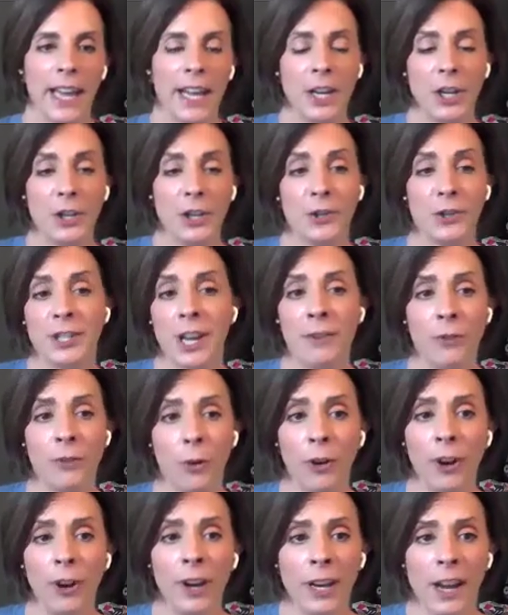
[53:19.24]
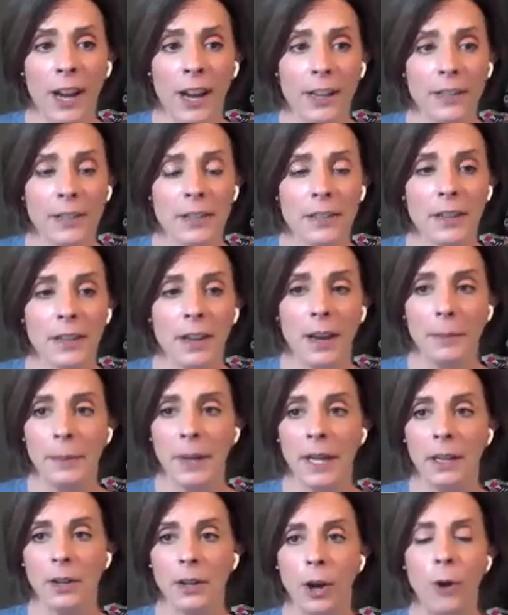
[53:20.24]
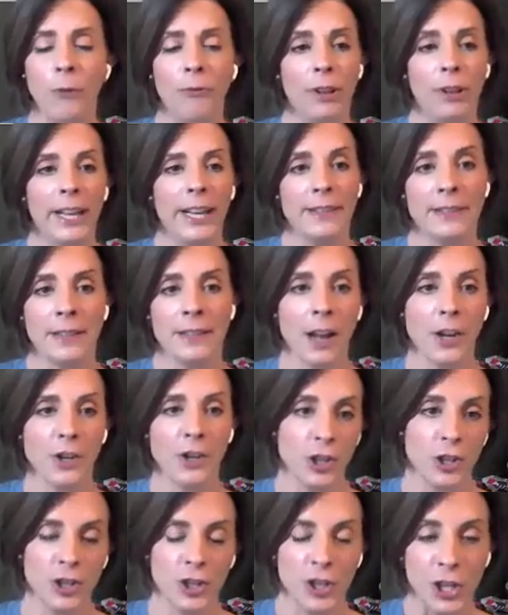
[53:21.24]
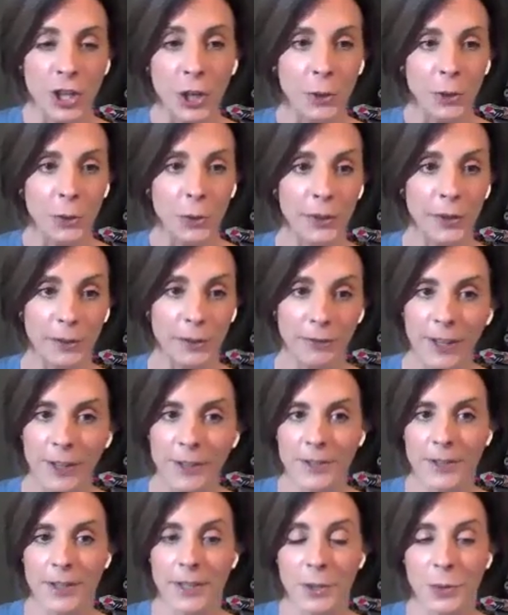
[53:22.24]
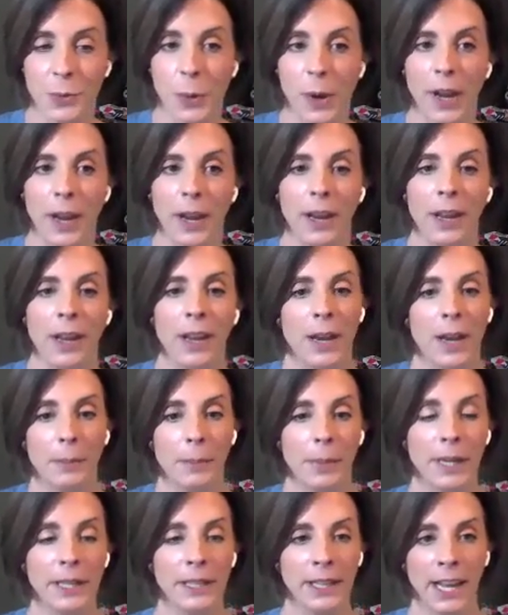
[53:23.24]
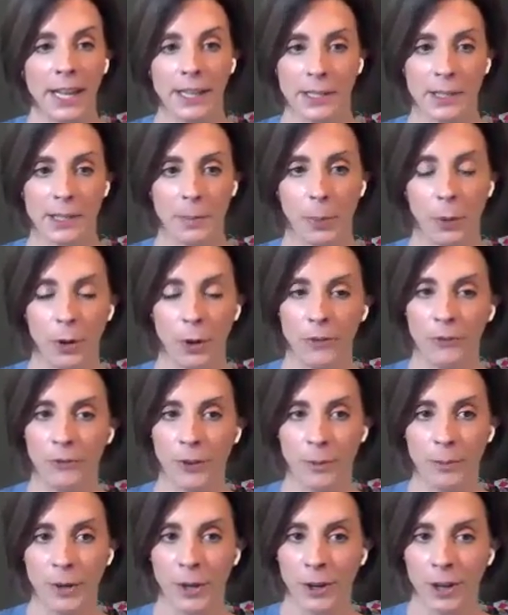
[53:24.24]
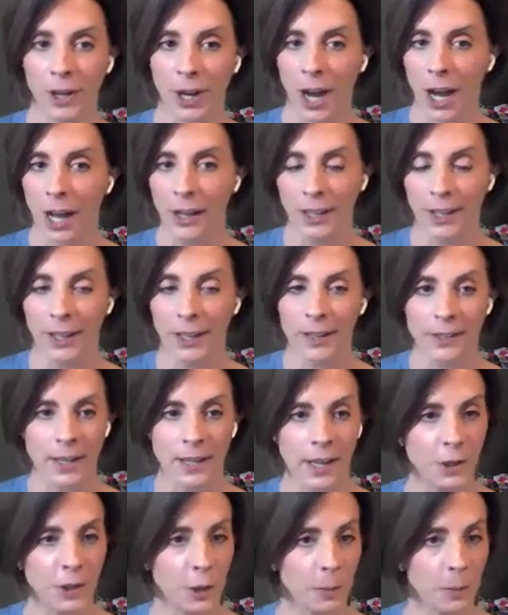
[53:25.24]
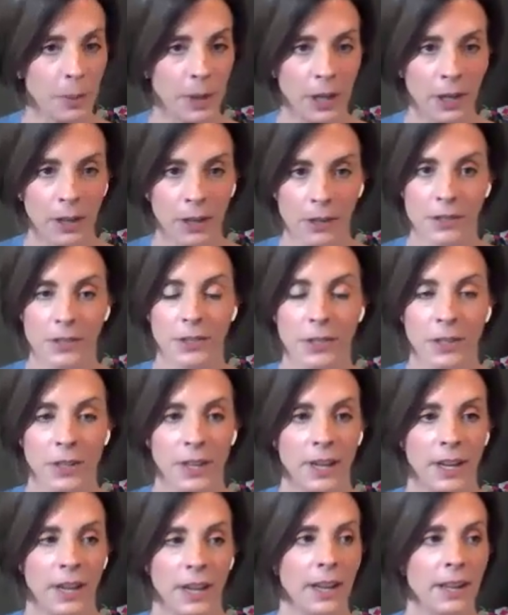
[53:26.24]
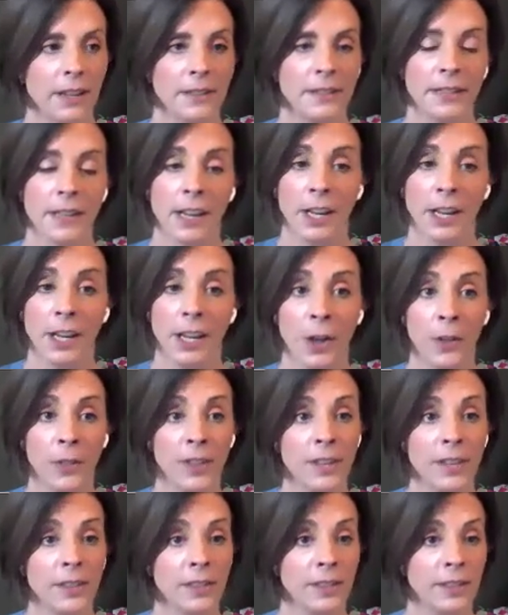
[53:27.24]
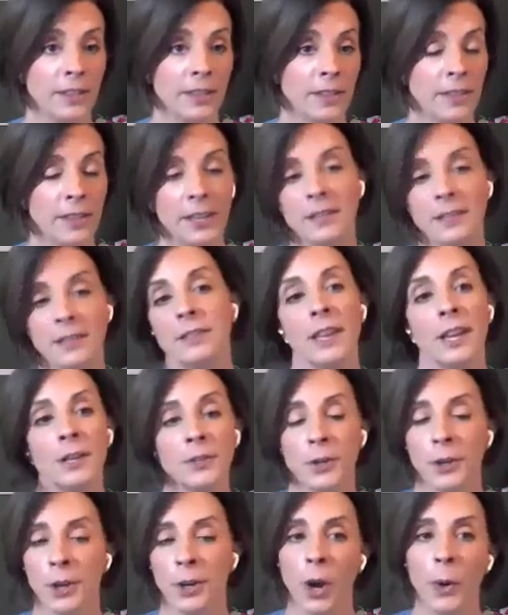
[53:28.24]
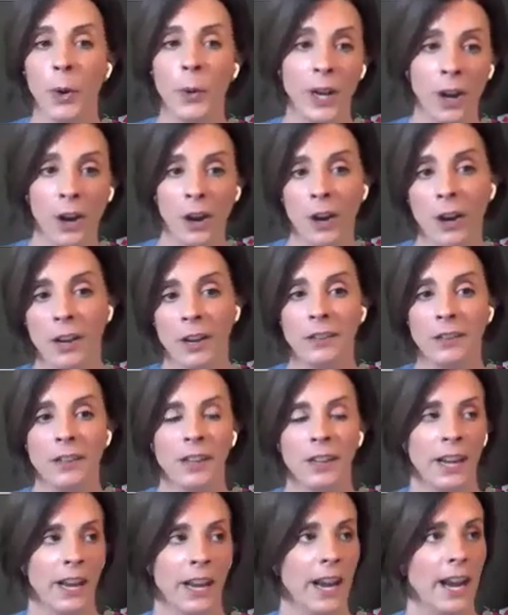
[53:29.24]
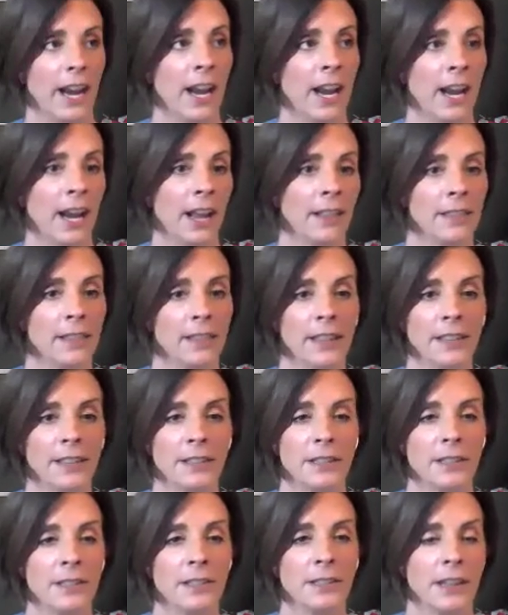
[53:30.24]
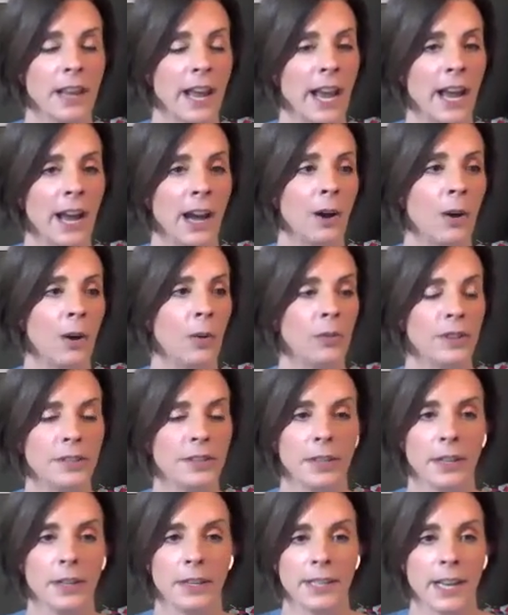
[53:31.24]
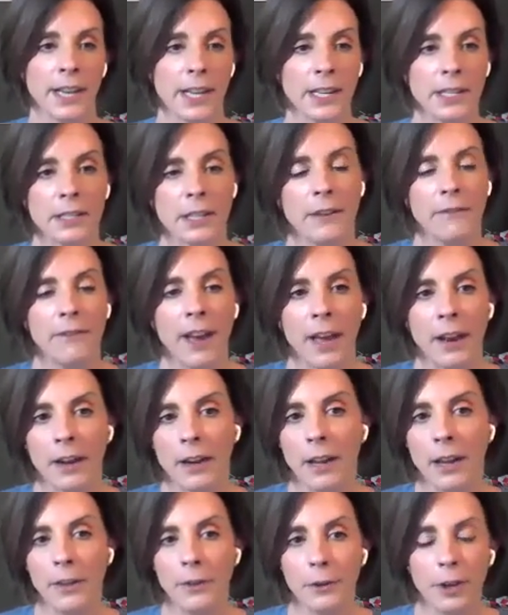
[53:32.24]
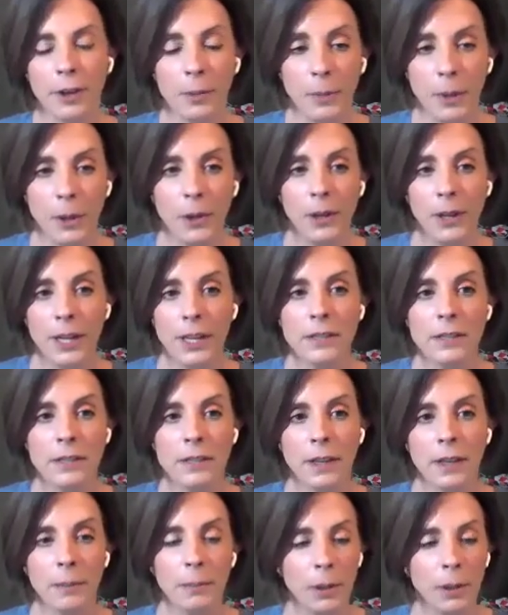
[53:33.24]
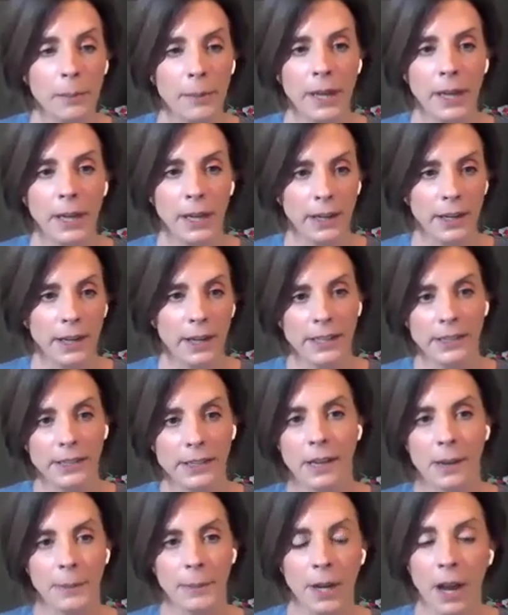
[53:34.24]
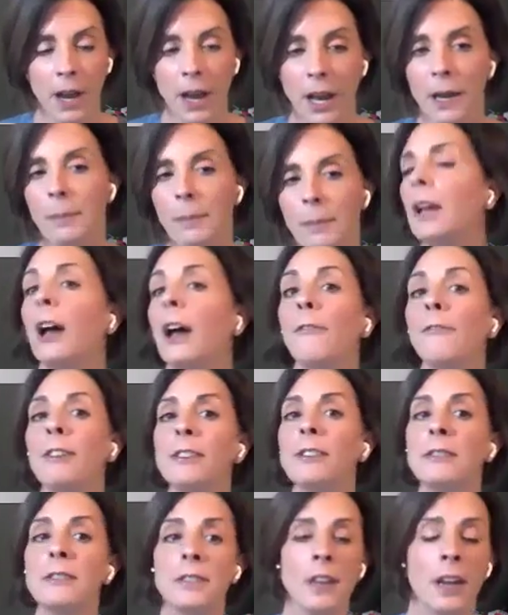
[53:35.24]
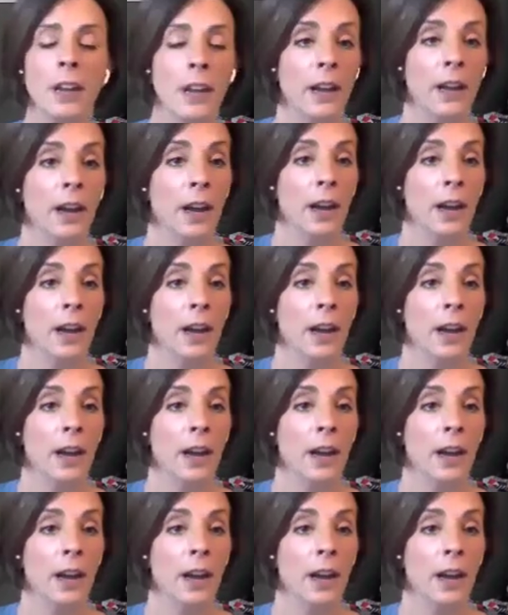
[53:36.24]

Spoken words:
getting yourself organized. I mean, hopefully it's not just you that feels this way, but get support from your colleagues and your peers and say, that these things are going on, and this is how the success they've had in other communities implementing a nighttime economy office.